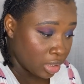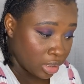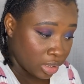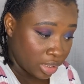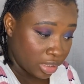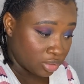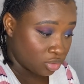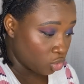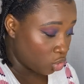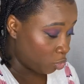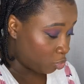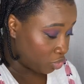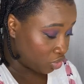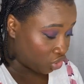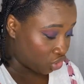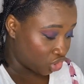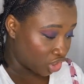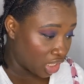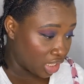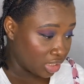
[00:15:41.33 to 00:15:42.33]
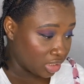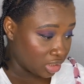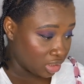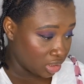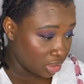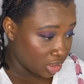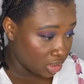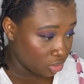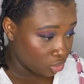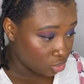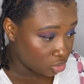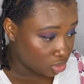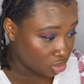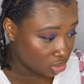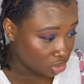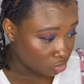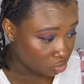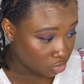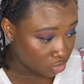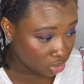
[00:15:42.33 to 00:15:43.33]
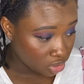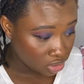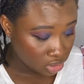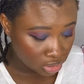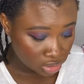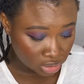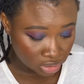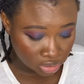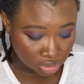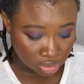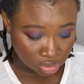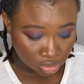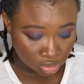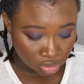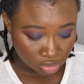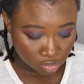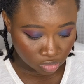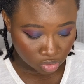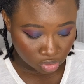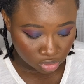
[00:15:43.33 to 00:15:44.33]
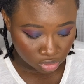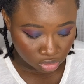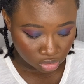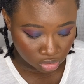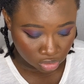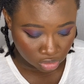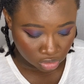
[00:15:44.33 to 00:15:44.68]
Let's hope it's shiny and not disappointing like the other ones.